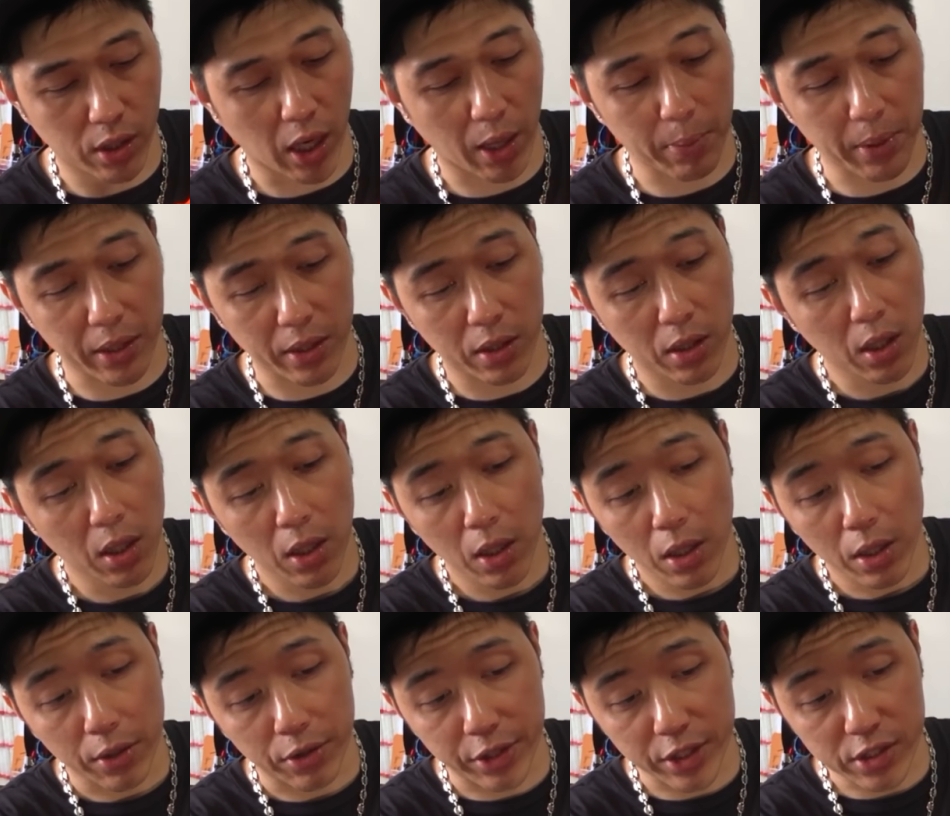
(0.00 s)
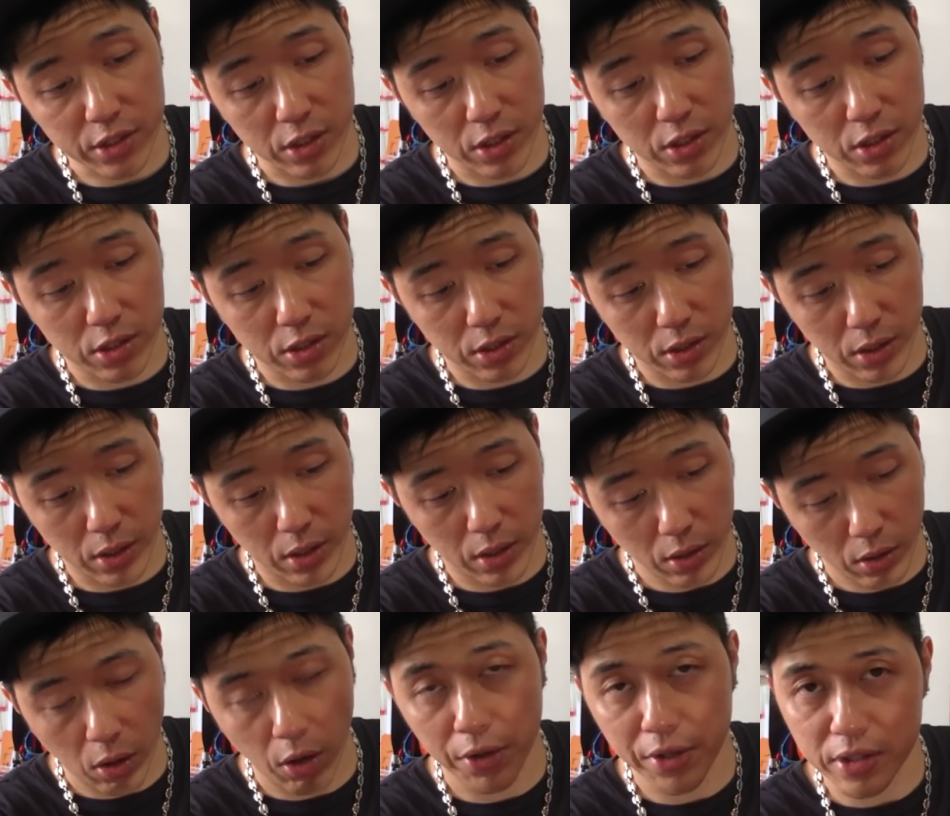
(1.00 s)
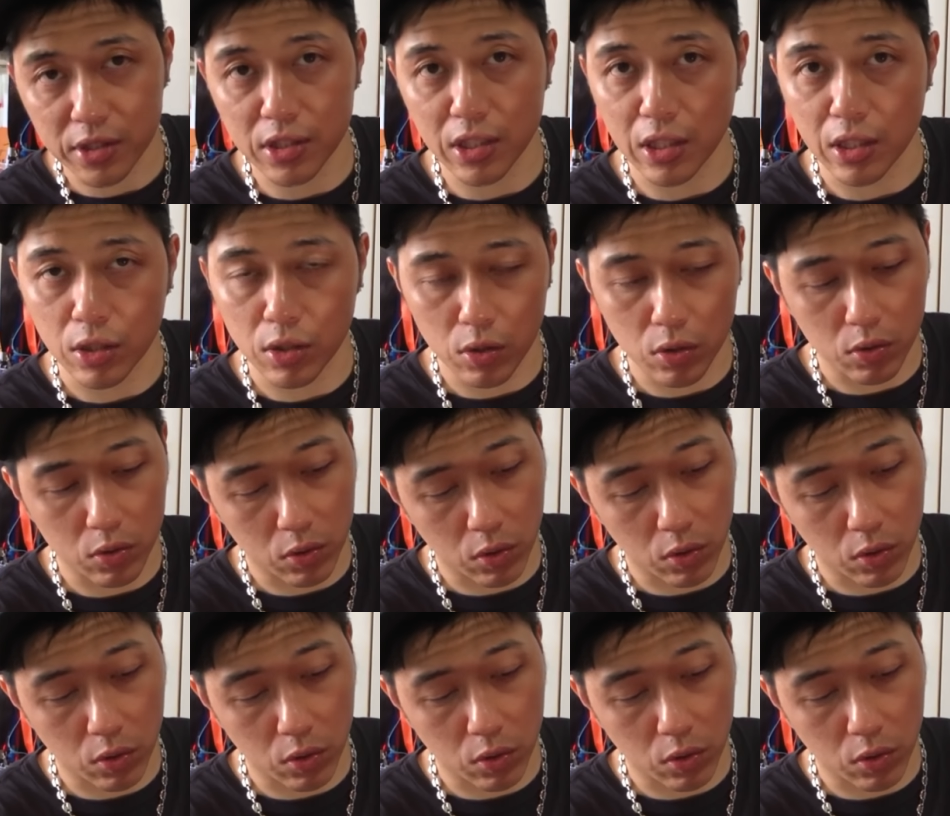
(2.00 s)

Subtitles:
I mean, this is honestly